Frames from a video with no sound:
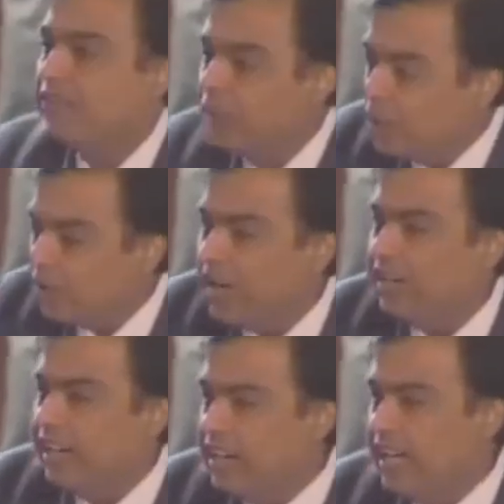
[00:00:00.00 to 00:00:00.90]
If you look
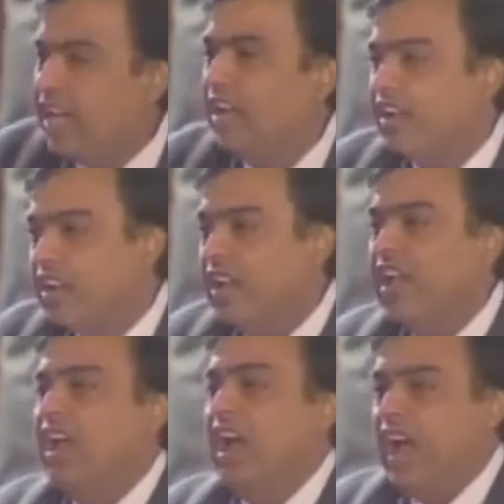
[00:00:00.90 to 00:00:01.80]
at India,
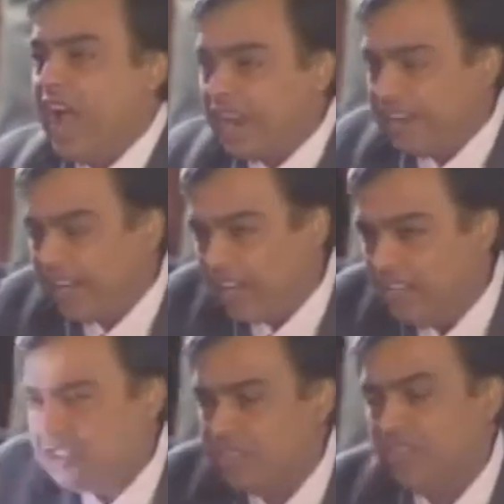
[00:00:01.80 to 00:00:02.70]

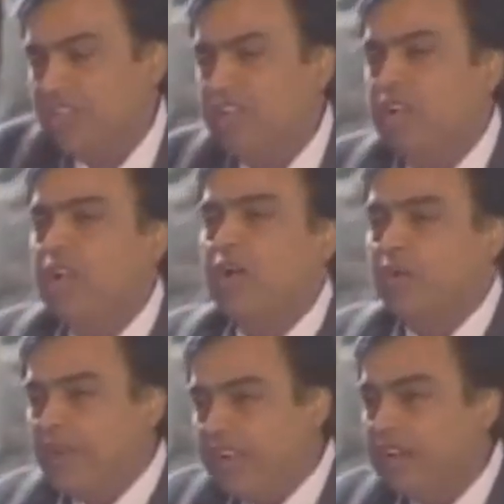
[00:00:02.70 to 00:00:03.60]
agriculture,
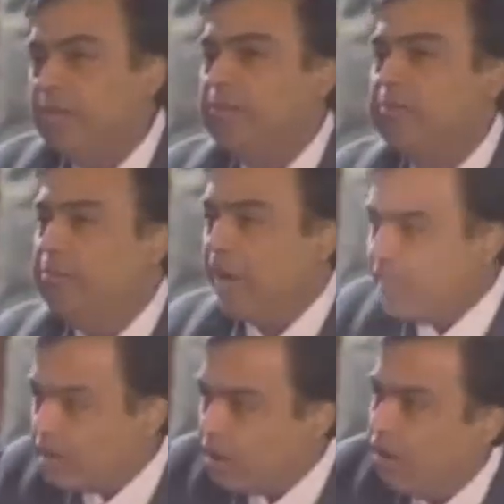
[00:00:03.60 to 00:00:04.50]
where
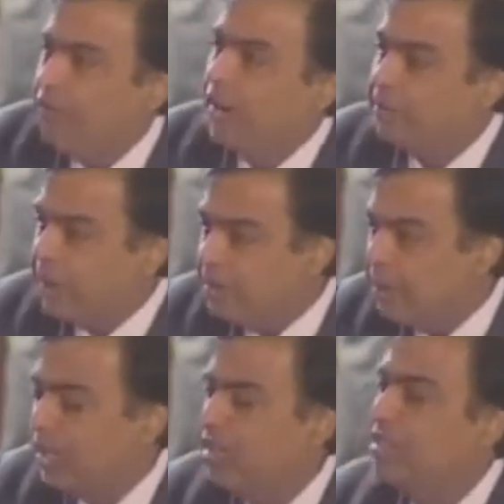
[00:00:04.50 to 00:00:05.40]
bulk of our
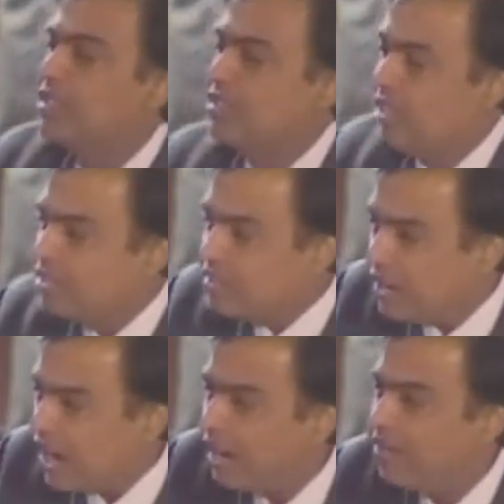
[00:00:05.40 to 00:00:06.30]
people still
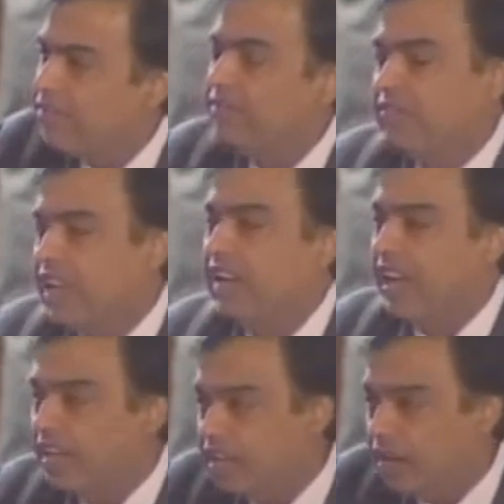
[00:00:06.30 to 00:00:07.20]
derive their
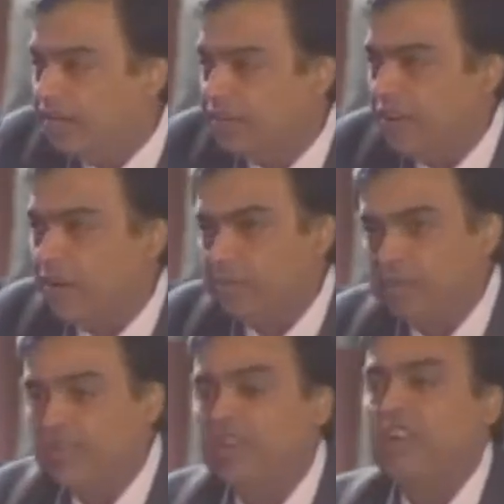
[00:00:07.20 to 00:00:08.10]
income from,
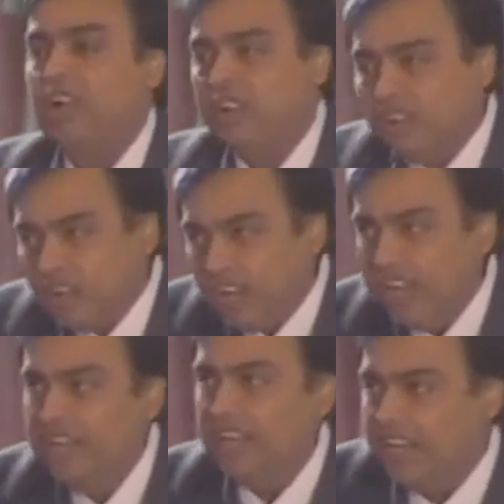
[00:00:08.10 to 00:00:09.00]

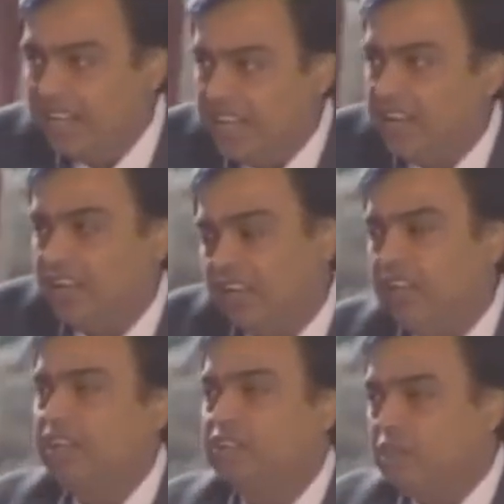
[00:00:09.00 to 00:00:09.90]
in India
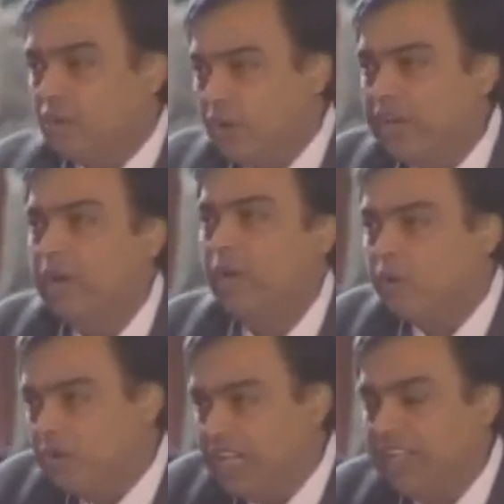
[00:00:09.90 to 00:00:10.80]
is growing
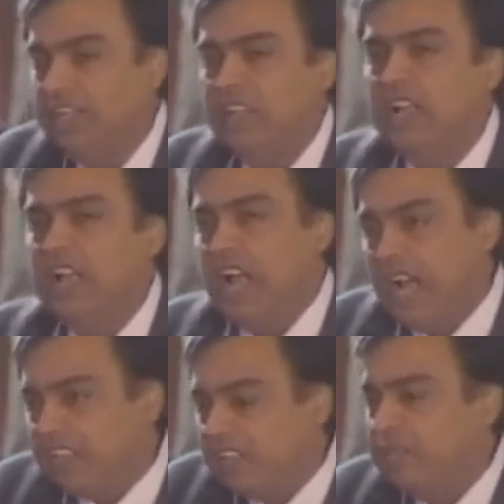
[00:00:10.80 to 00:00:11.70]
only
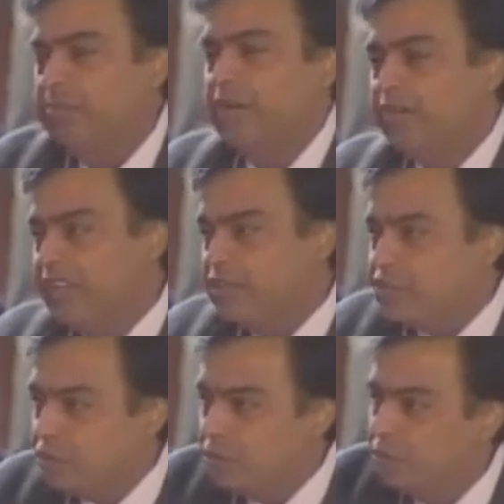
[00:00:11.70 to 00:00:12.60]
at
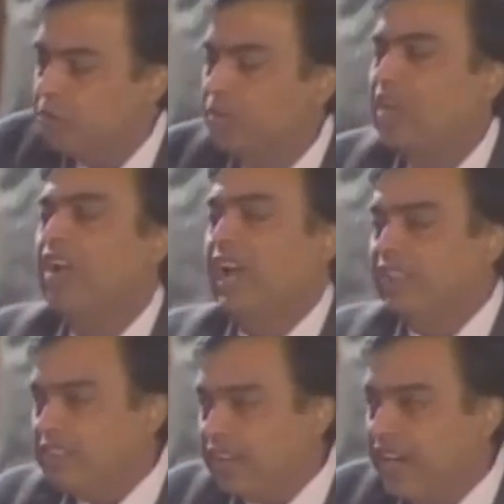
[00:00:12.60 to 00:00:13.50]
between 2
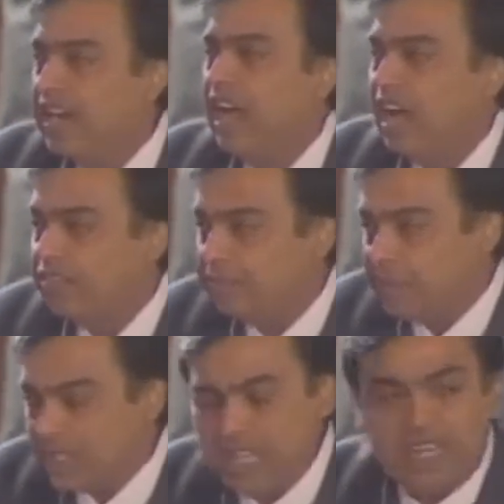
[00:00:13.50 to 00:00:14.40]
and
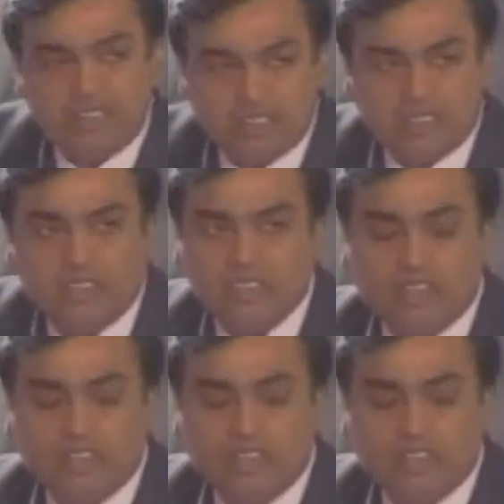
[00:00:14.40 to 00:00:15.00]
3.5%,